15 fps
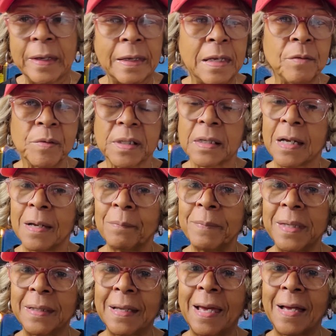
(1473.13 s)
He would come
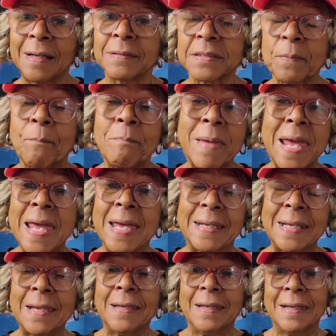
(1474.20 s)
in the house
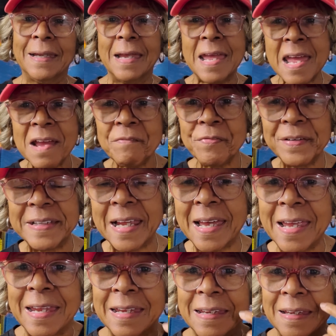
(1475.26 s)
mad every
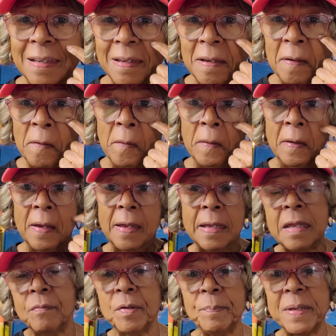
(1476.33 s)
day.
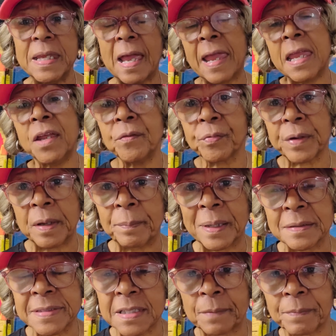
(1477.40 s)
He would be angry
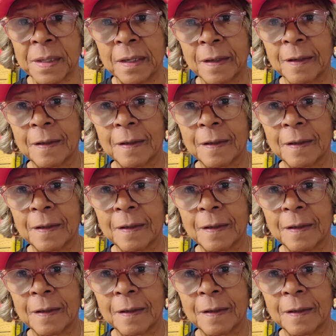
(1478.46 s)
about something.